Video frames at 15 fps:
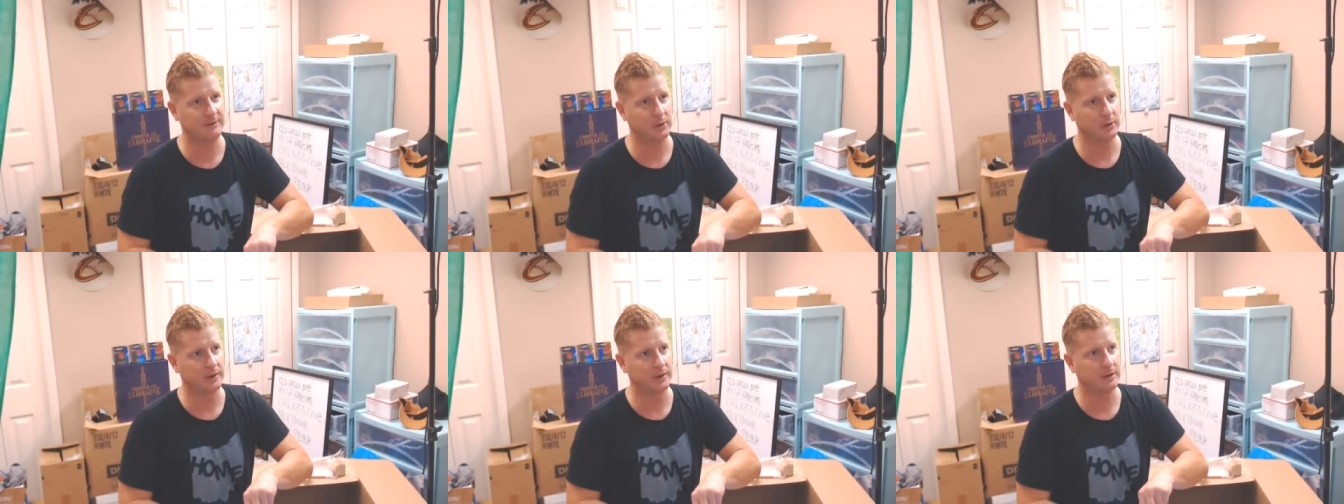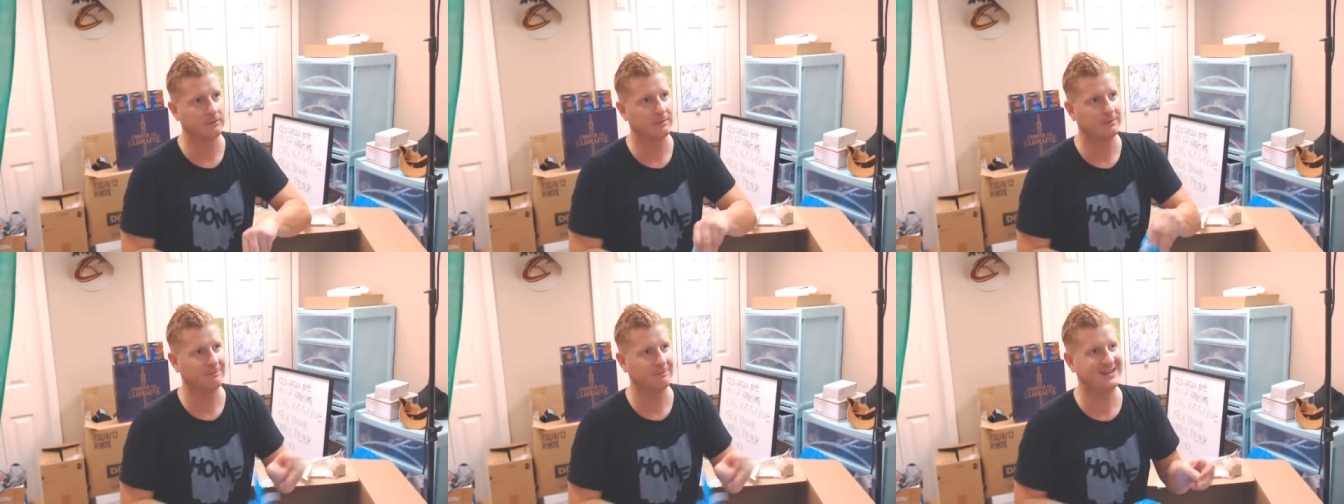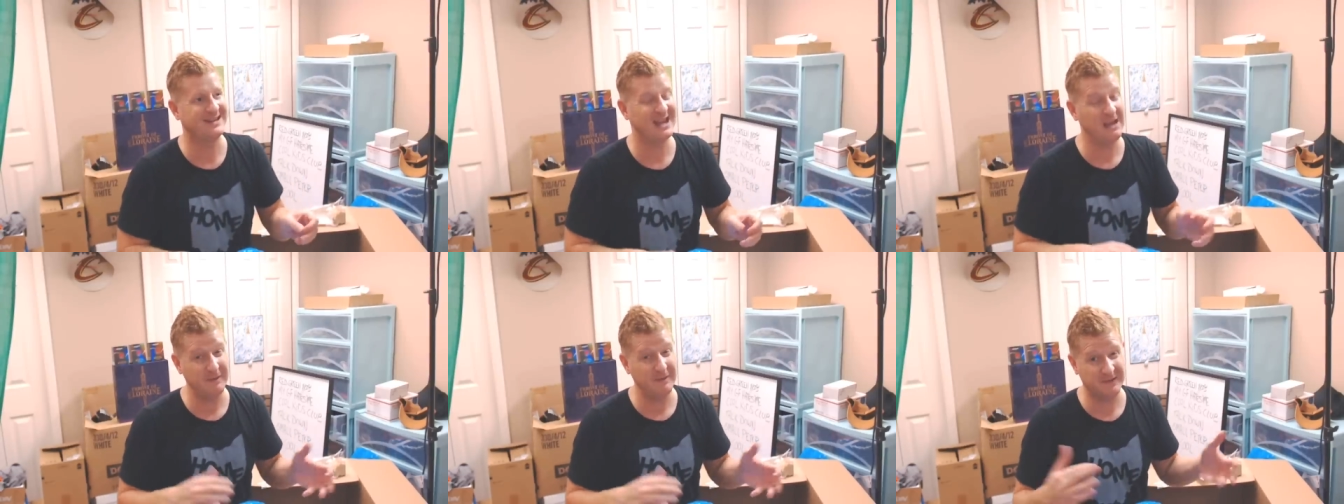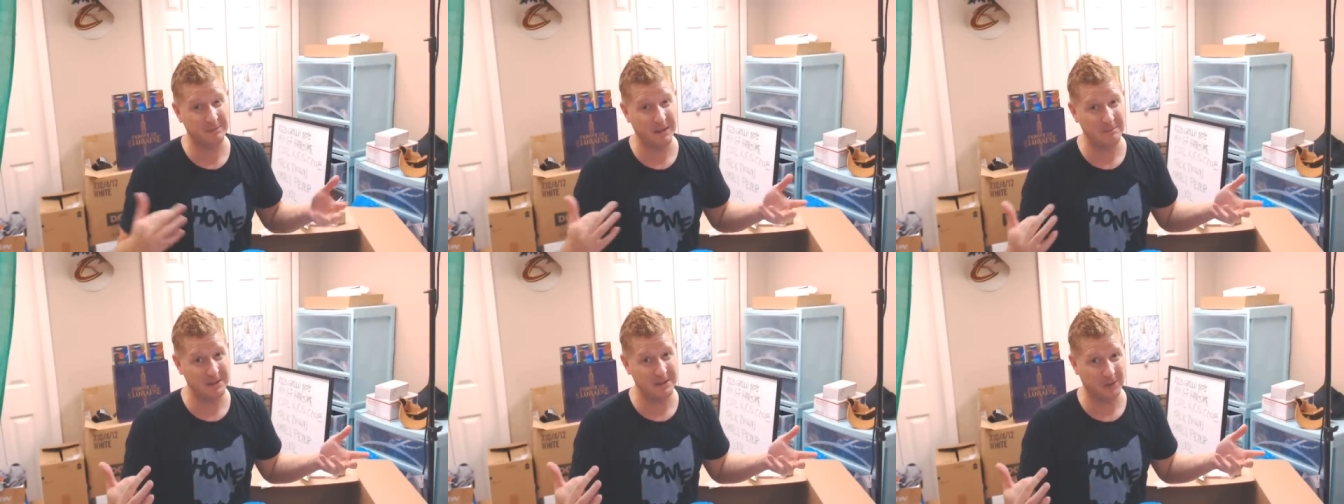earlier. David's
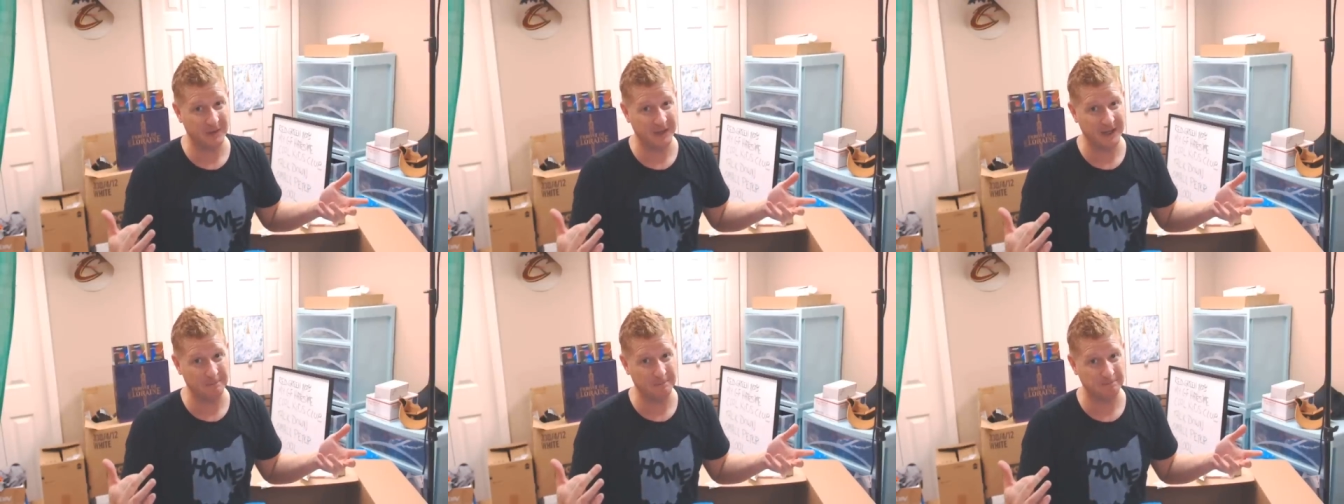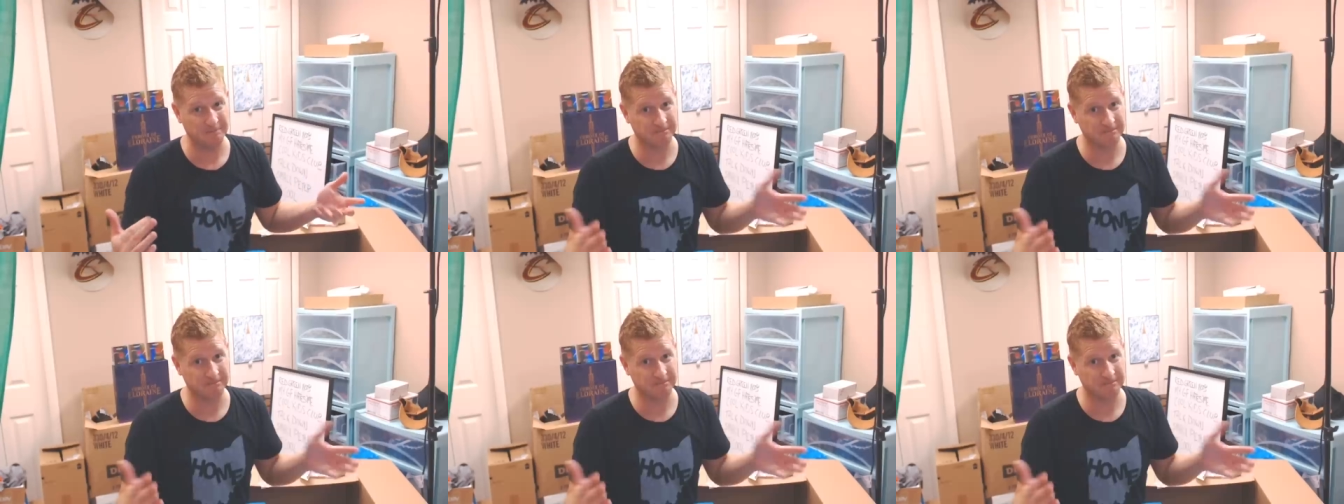my middle name.